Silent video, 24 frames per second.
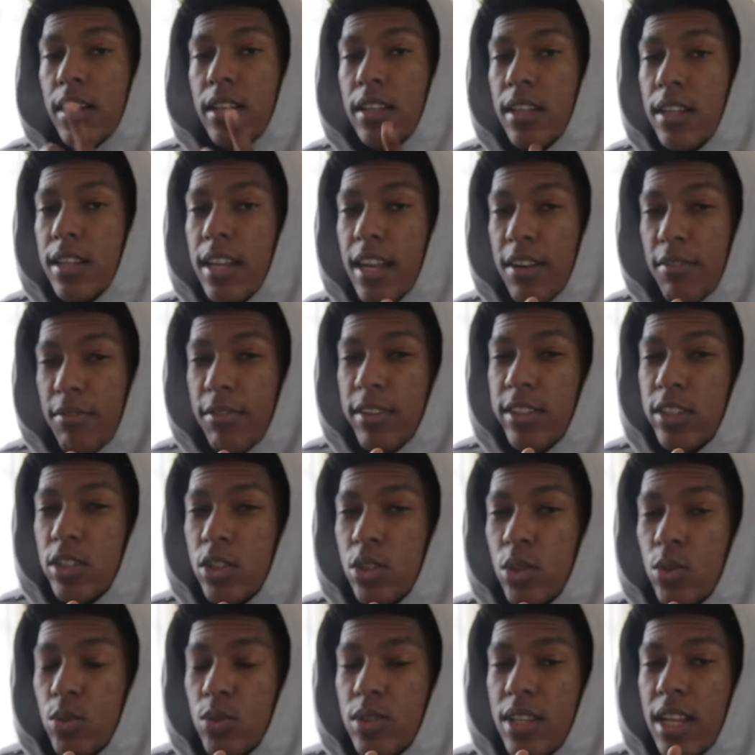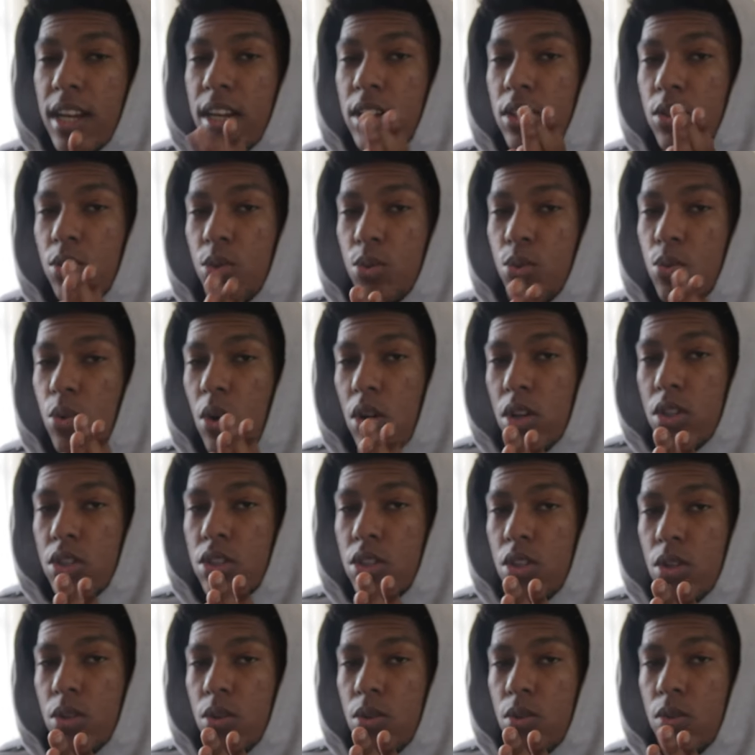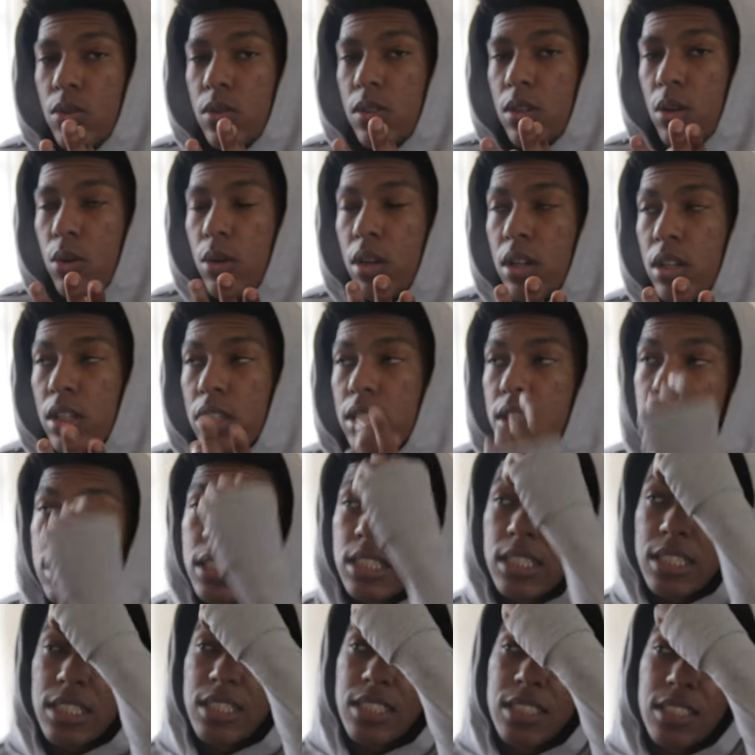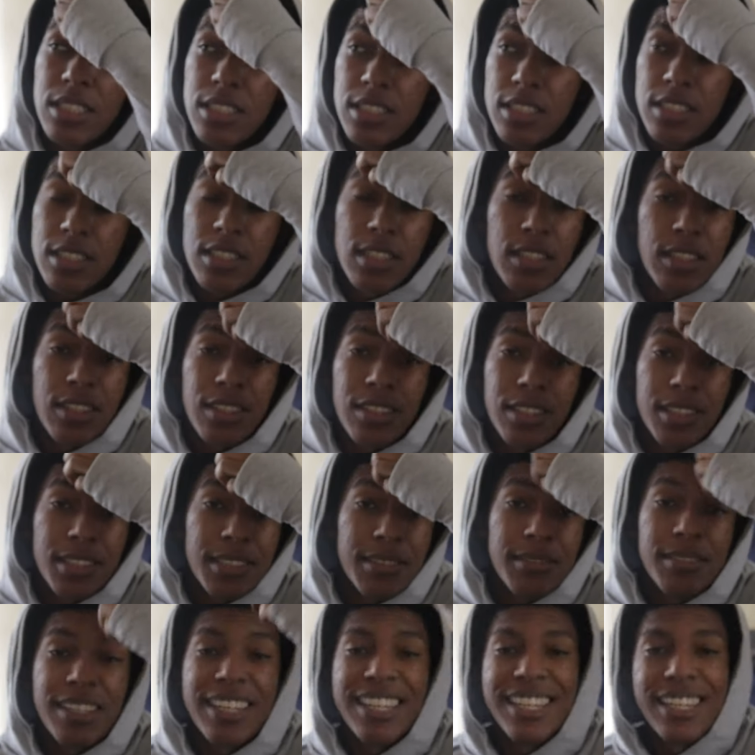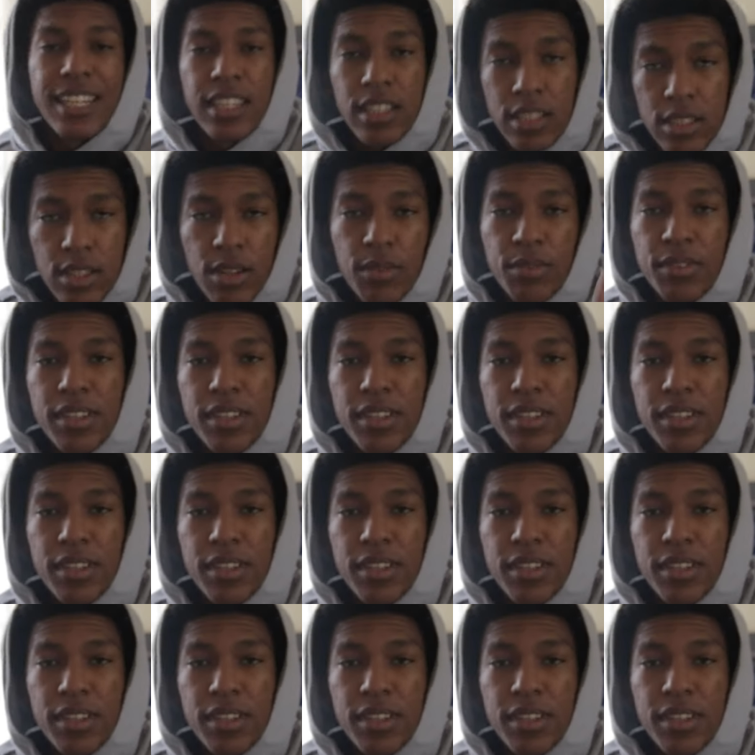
The Netflix shows that I do watch though, well, this is just the list of